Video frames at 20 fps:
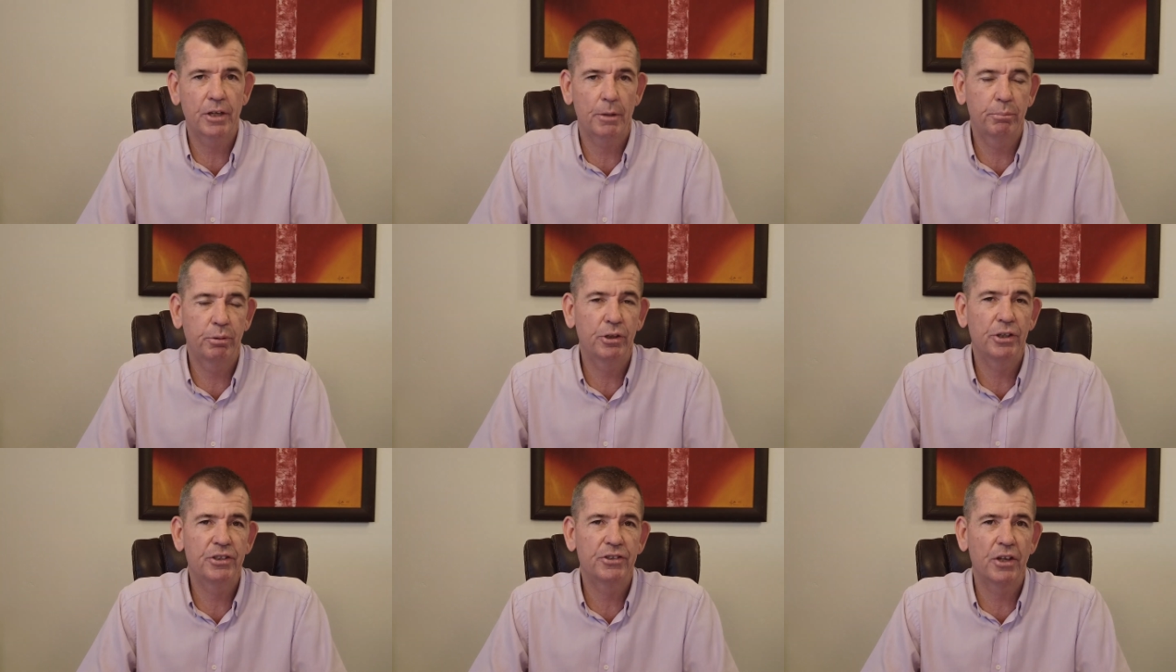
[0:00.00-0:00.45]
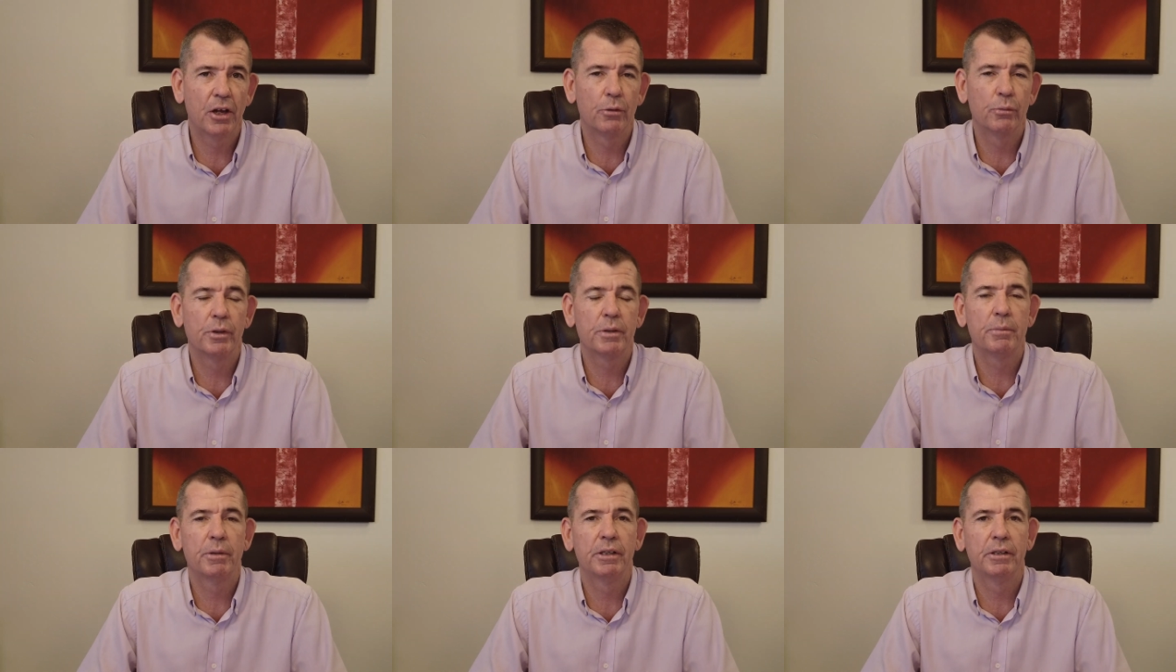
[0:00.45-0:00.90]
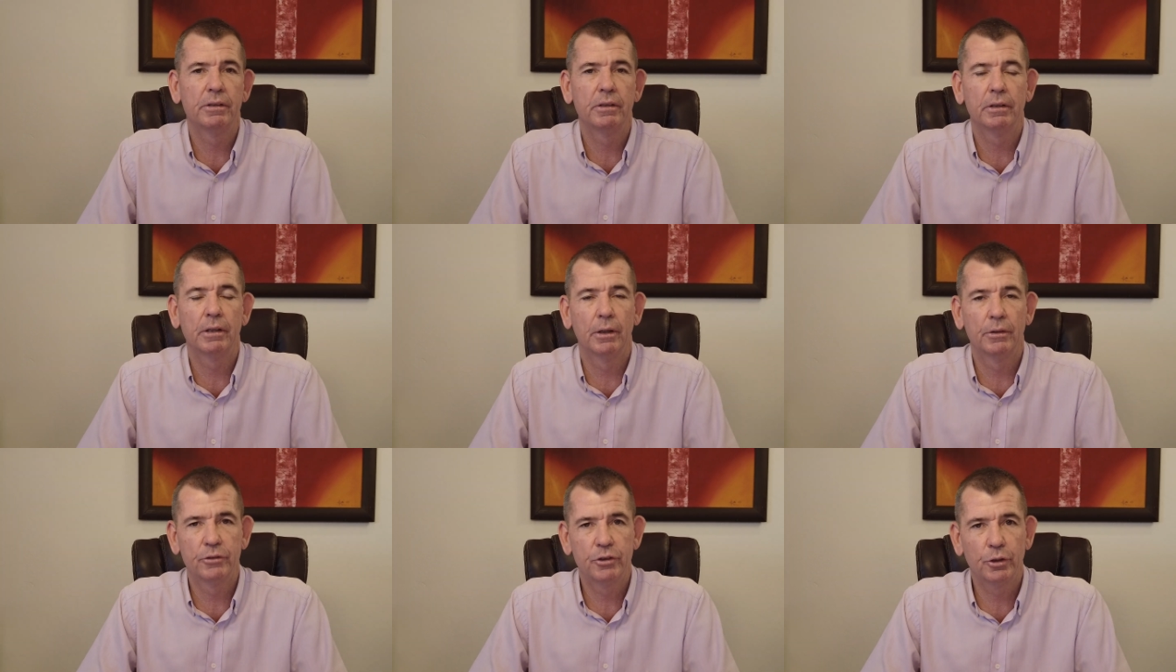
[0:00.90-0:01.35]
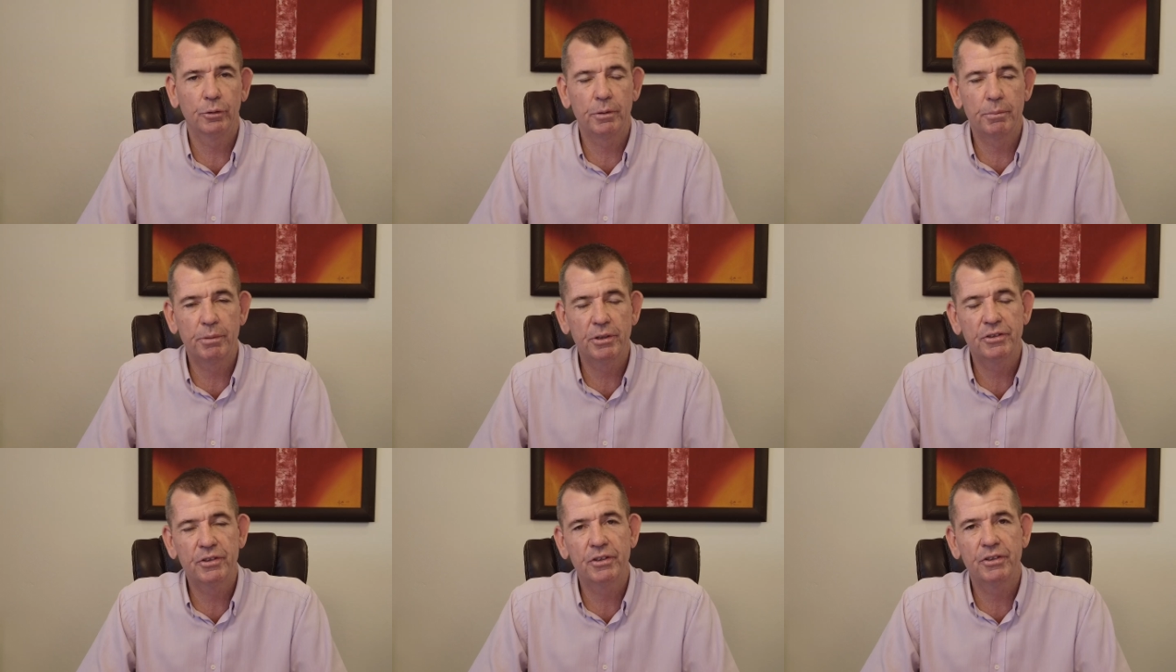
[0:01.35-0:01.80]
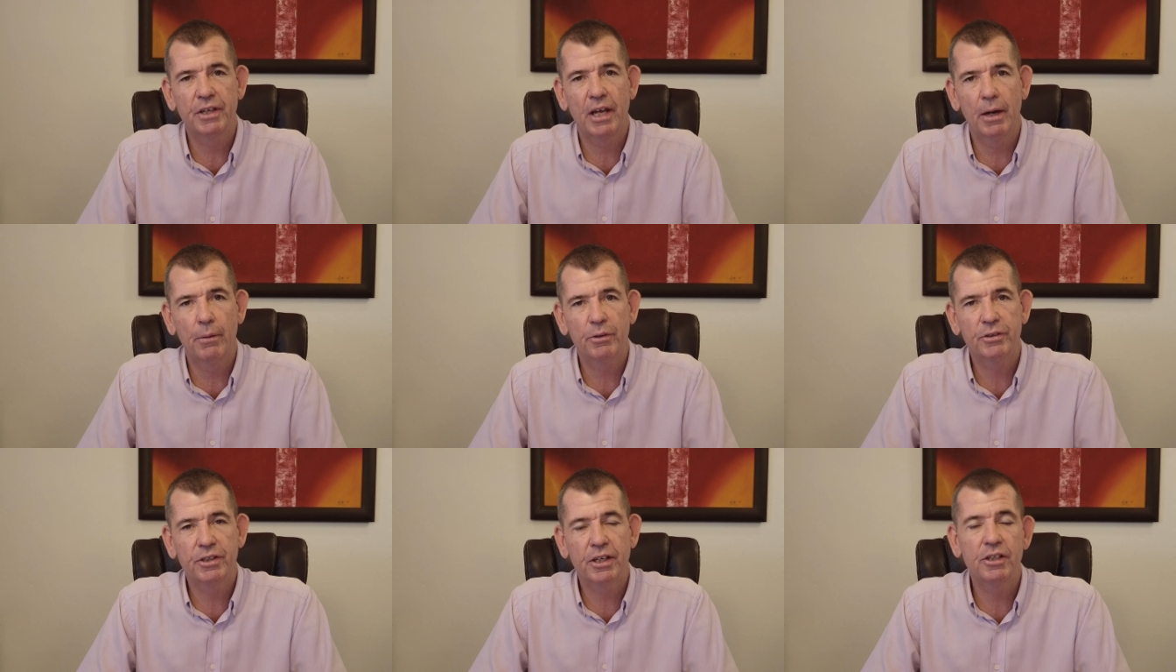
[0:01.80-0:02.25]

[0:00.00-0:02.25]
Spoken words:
so please don't ring me, during business hours.